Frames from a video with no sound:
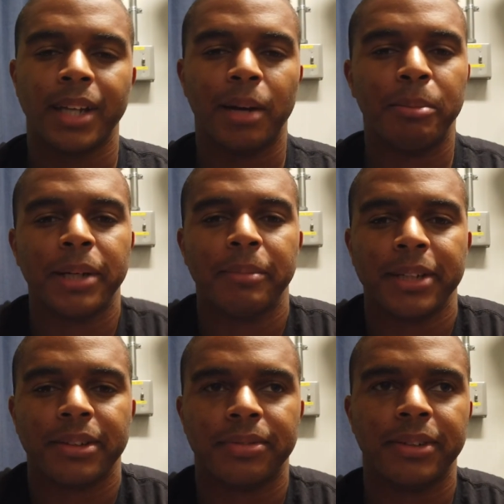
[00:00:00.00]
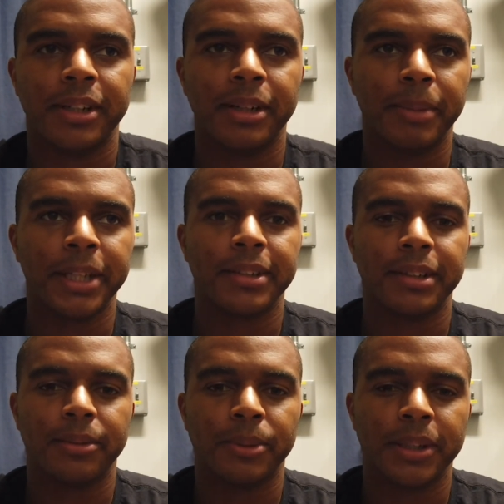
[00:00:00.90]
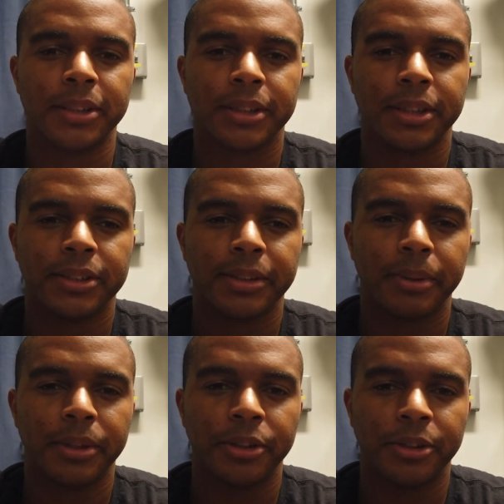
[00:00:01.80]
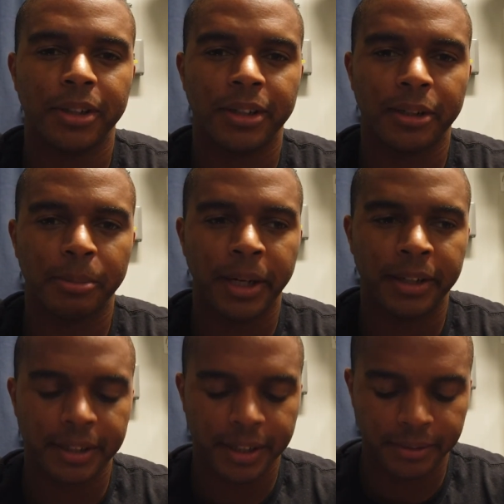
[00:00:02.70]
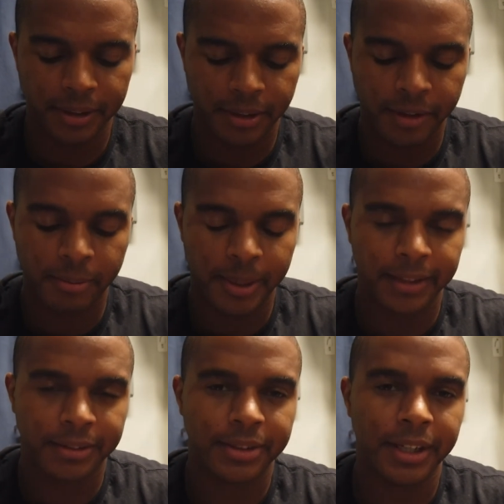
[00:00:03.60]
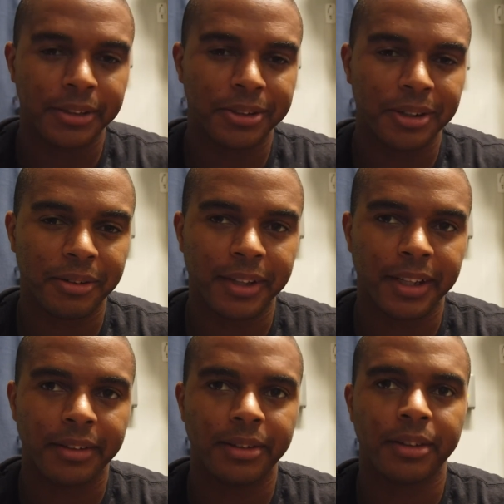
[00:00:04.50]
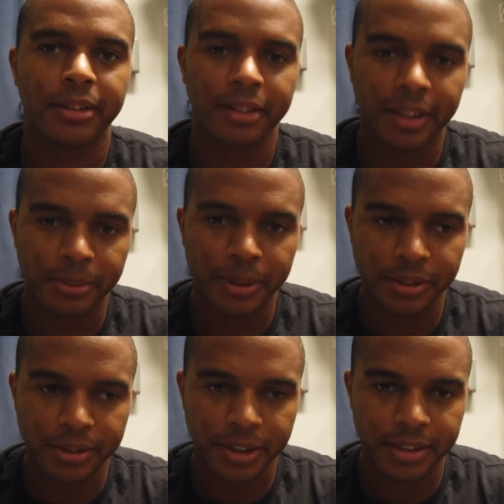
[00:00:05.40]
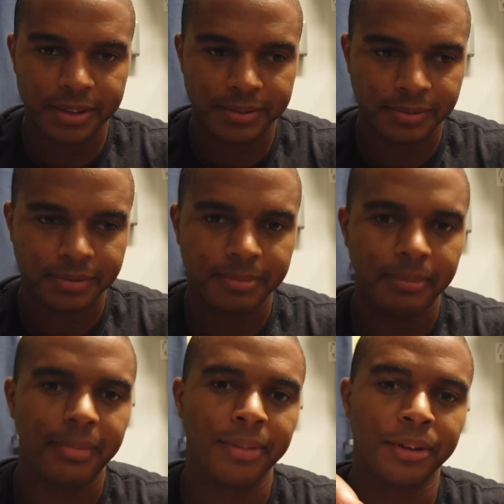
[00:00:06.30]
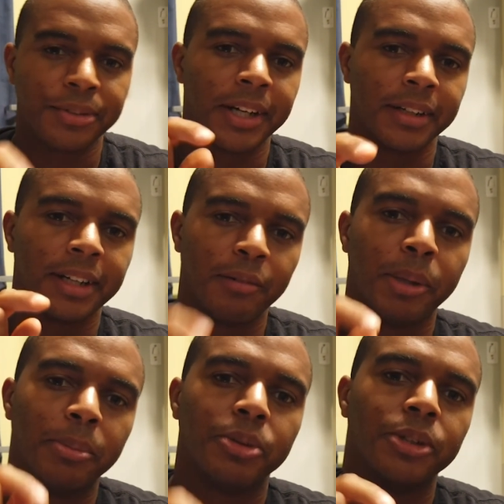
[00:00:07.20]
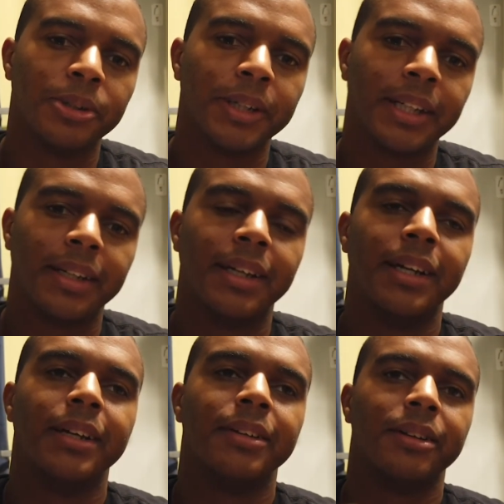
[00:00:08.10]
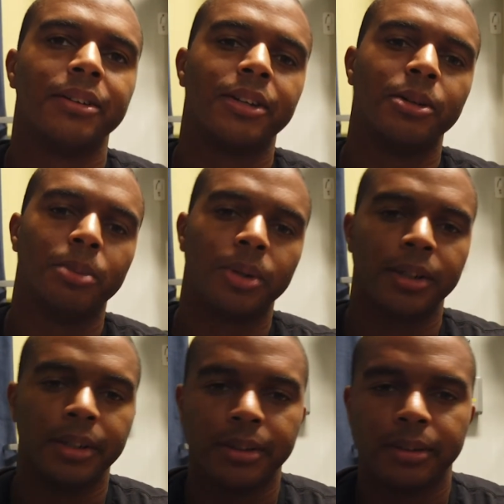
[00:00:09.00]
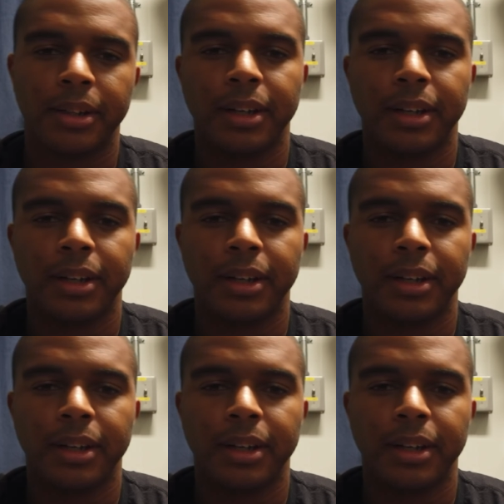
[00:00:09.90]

But it makes it fun. It makes it where there's still something new to learn about it. Even though everybody's tried to do everything under the sun with the trucks, there's not enough people doing it, so there's still more to do.